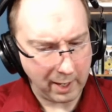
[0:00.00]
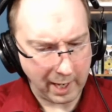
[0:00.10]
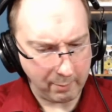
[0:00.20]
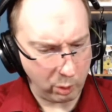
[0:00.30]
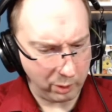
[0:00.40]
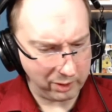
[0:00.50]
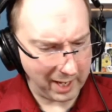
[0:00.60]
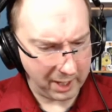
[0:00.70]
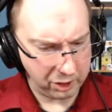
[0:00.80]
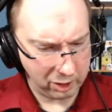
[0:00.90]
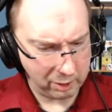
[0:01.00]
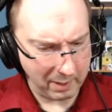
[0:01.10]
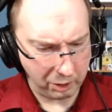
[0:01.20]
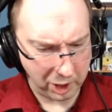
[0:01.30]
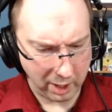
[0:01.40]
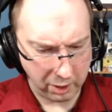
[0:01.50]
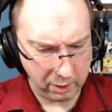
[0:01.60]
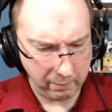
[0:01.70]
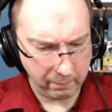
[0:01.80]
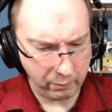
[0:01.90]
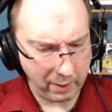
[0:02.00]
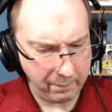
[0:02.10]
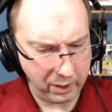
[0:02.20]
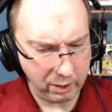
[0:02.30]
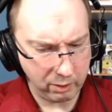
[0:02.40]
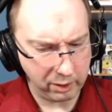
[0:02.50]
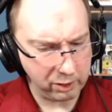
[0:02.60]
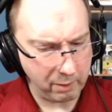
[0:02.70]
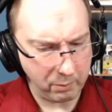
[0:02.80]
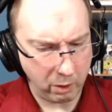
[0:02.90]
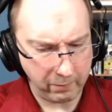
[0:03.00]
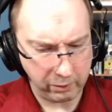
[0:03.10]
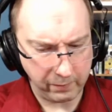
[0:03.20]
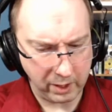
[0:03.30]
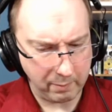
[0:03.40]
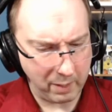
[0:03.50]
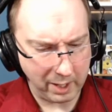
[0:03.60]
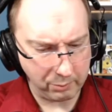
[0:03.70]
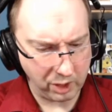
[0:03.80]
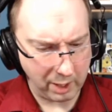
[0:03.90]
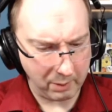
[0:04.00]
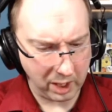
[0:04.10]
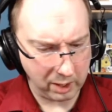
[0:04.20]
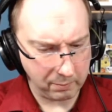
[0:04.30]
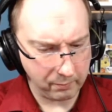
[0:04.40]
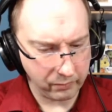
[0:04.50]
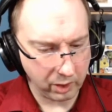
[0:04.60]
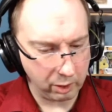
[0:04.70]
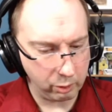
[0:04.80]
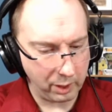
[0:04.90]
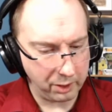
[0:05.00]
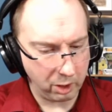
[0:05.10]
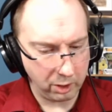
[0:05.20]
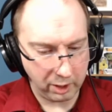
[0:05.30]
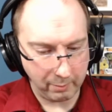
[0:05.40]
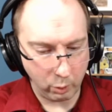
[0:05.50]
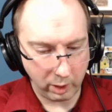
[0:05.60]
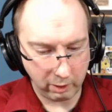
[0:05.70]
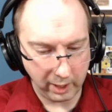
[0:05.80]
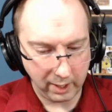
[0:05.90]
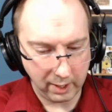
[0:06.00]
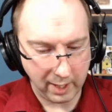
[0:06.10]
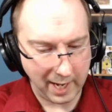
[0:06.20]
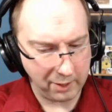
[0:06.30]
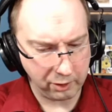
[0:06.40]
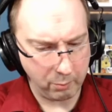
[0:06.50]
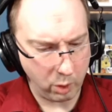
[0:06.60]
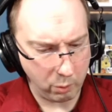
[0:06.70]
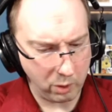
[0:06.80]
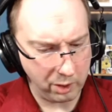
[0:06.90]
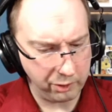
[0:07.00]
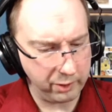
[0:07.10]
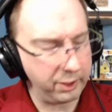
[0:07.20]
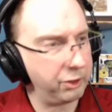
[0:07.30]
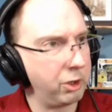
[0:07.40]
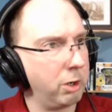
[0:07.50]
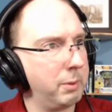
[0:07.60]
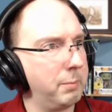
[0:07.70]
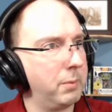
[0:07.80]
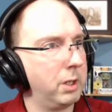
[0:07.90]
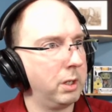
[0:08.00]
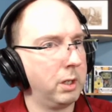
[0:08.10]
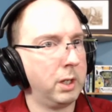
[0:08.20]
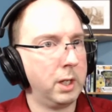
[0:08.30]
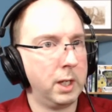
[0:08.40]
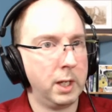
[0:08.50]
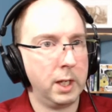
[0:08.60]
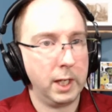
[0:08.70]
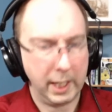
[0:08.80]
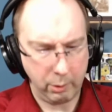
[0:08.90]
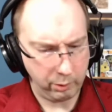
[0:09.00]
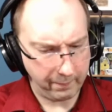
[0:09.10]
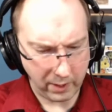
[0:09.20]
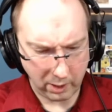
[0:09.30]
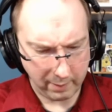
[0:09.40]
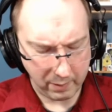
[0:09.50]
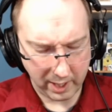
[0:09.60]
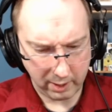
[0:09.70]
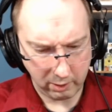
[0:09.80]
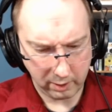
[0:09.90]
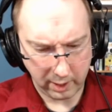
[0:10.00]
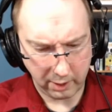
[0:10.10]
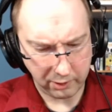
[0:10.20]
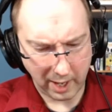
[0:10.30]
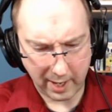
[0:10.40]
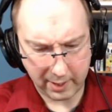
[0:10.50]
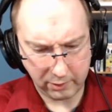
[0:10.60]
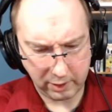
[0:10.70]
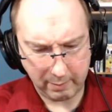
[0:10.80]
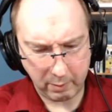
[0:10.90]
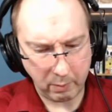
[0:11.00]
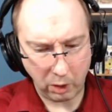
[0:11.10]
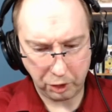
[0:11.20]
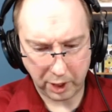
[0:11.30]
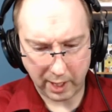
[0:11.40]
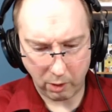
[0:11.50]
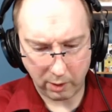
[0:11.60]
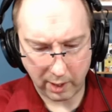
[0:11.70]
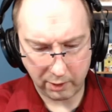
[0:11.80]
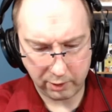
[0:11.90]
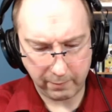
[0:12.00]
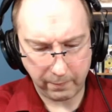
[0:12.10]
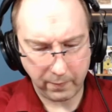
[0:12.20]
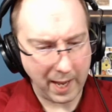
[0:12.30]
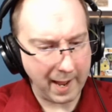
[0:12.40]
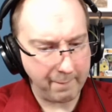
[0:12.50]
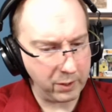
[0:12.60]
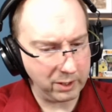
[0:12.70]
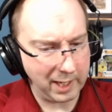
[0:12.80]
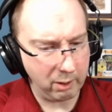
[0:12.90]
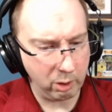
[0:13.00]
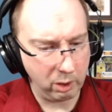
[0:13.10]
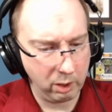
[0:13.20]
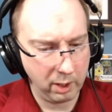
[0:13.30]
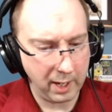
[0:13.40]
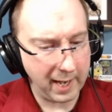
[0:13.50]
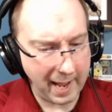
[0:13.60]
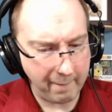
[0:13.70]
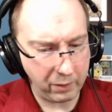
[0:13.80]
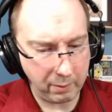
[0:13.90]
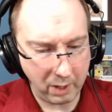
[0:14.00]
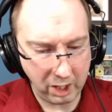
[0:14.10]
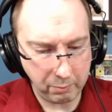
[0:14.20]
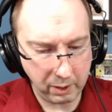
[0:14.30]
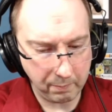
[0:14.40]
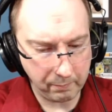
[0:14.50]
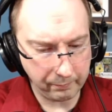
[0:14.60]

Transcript: I am always anxious about Jonathan, for I fear that some nervous fit may upset him again, so I turned to him quickly and asked him what it was that disturbed him. He was very pale, and his eyes seemed bulging out as if half in terror and half in amazement.